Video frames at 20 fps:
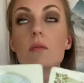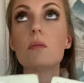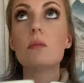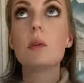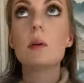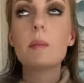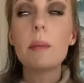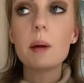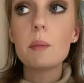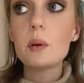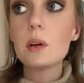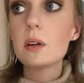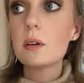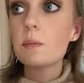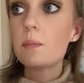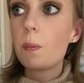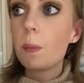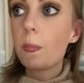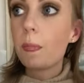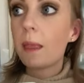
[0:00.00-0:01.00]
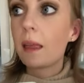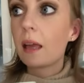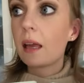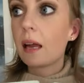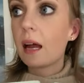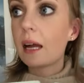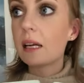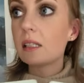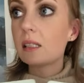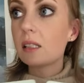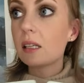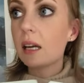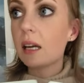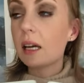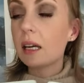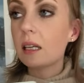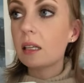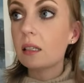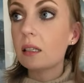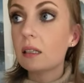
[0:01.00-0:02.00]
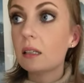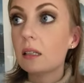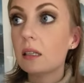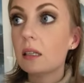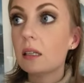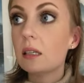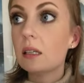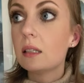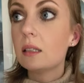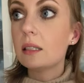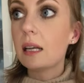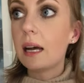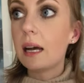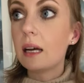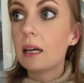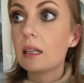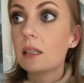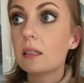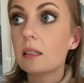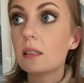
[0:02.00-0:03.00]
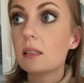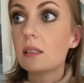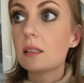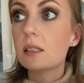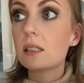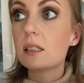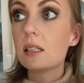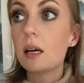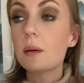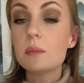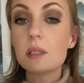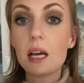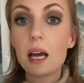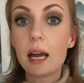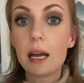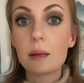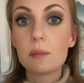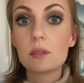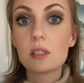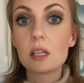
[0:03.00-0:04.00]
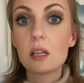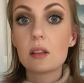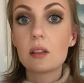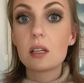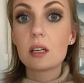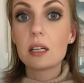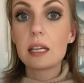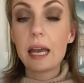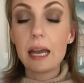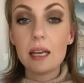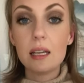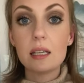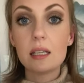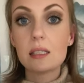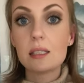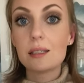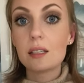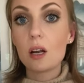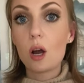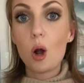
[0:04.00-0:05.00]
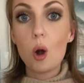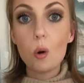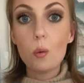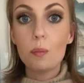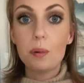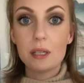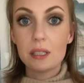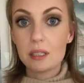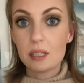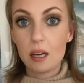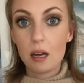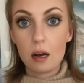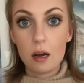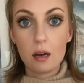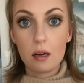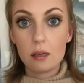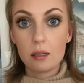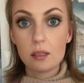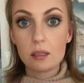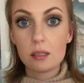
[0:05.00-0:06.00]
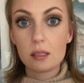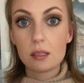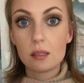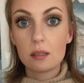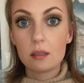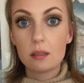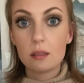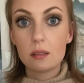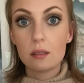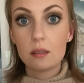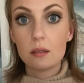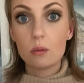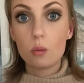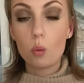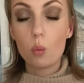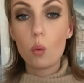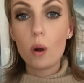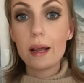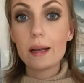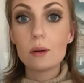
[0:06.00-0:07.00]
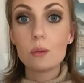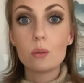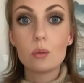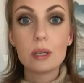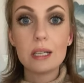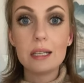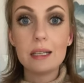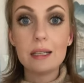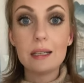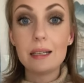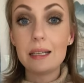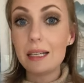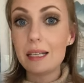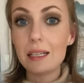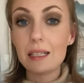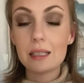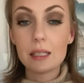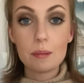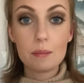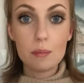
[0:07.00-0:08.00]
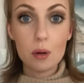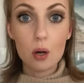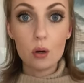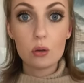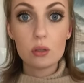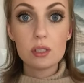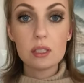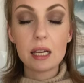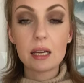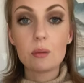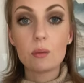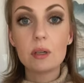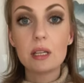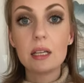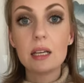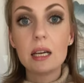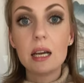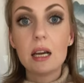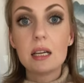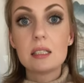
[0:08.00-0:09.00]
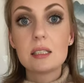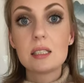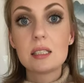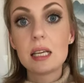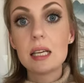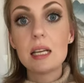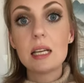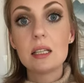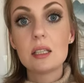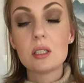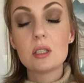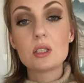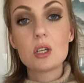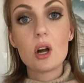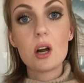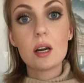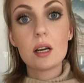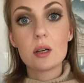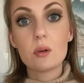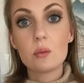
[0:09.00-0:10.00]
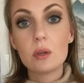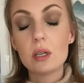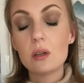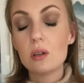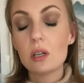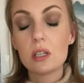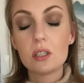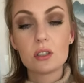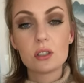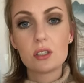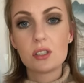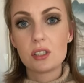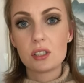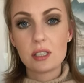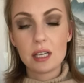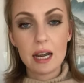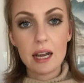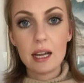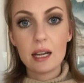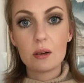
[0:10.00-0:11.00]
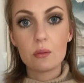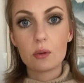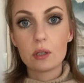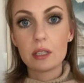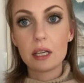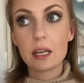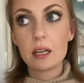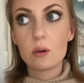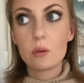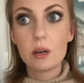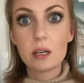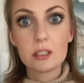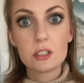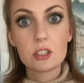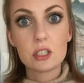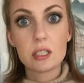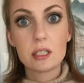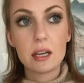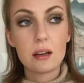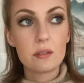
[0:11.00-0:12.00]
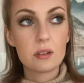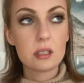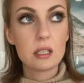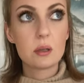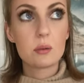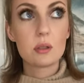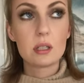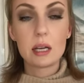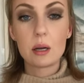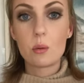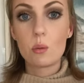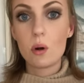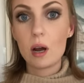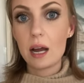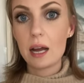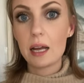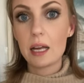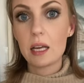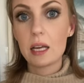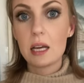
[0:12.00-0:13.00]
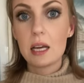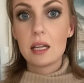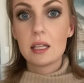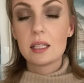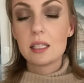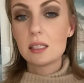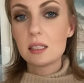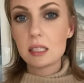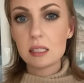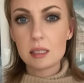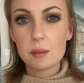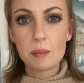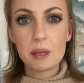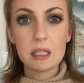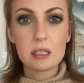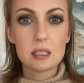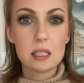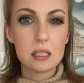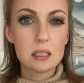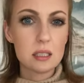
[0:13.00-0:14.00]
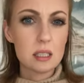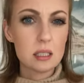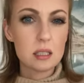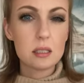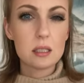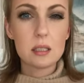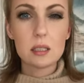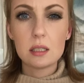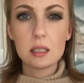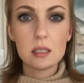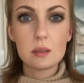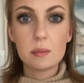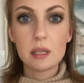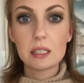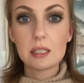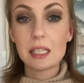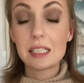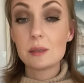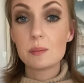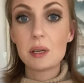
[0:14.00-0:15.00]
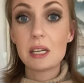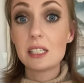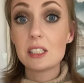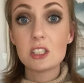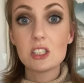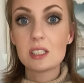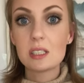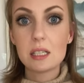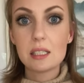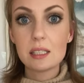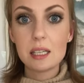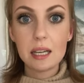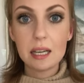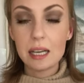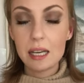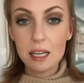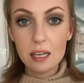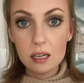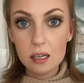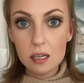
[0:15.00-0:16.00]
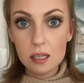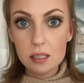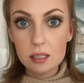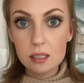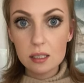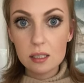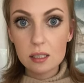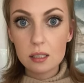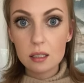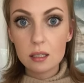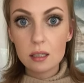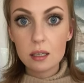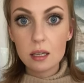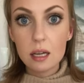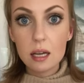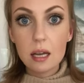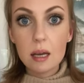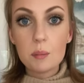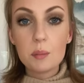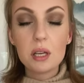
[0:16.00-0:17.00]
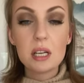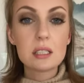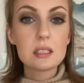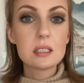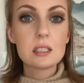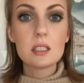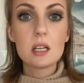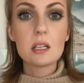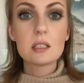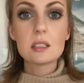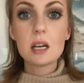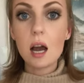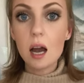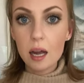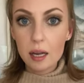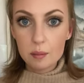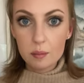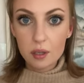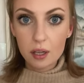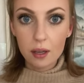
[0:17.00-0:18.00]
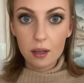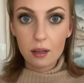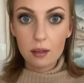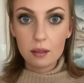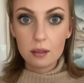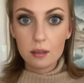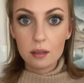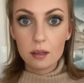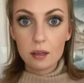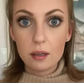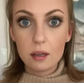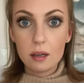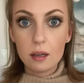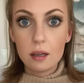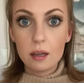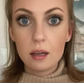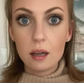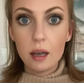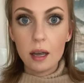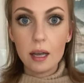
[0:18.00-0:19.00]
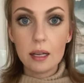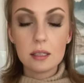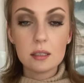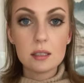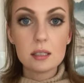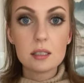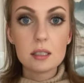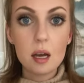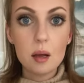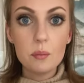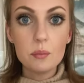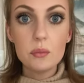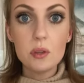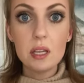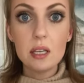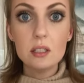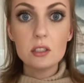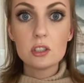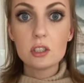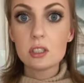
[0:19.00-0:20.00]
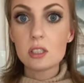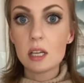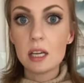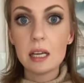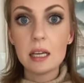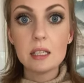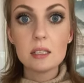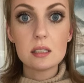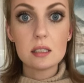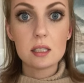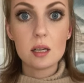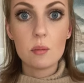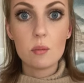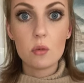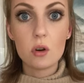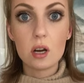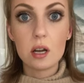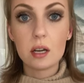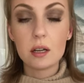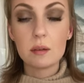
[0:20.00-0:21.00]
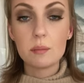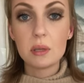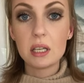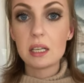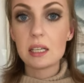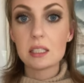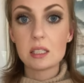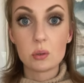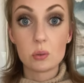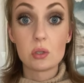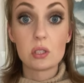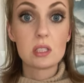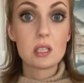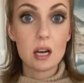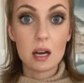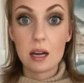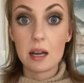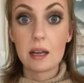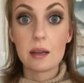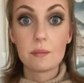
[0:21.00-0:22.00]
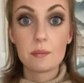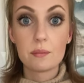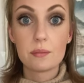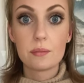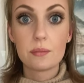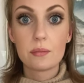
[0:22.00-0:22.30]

remember I said that sometimes the gate isn't open to us when we need it the most. Like we sit in the dark and we don't understand. We're like questioning everything. We're like, why this doesn't make sense? This doesn't make sense, but it just doesn't hit us because it's not time yet. And something just hit someone because it was time.